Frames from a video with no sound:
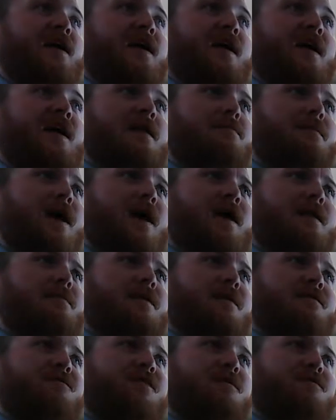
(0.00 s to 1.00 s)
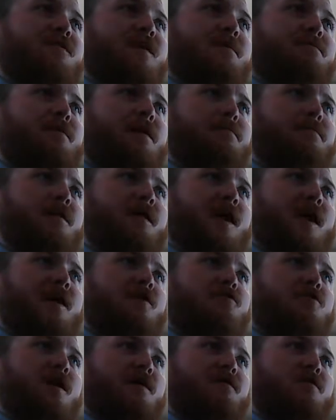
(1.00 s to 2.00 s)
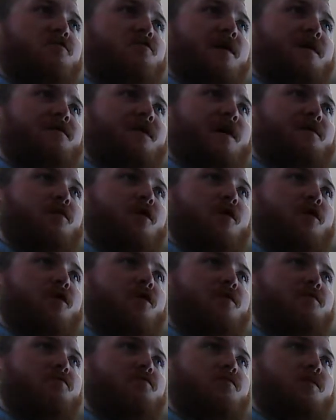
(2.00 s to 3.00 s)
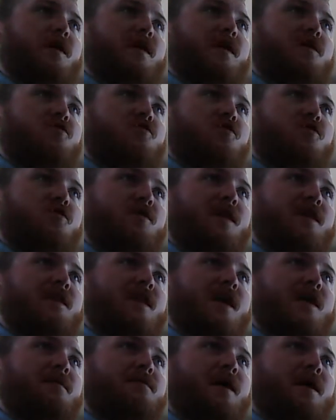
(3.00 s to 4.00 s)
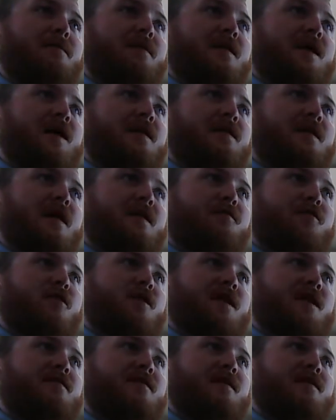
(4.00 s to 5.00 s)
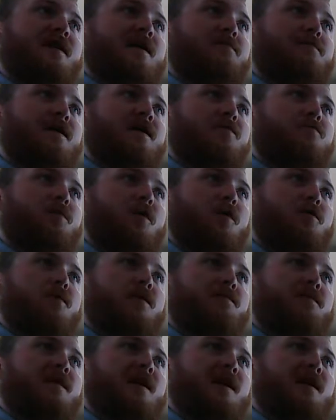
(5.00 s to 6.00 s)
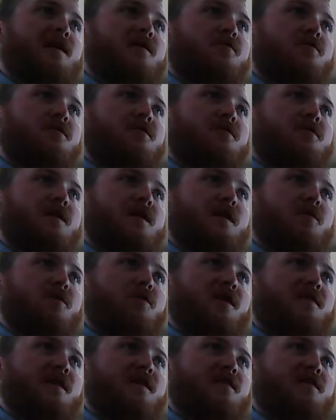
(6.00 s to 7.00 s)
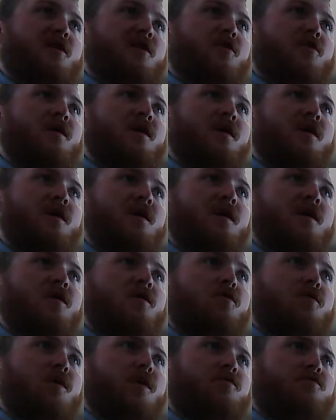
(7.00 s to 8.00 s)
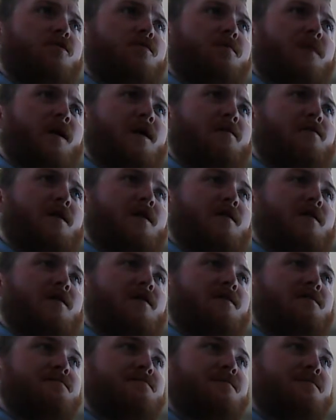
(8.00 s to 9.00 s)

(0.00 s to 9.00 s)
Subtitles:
In Miami, 15 people aged 11 to 25 were hurt when a shooting at a Miami nightclub early on Sunday. A police spokeswoman said that it was unclear who was responsible.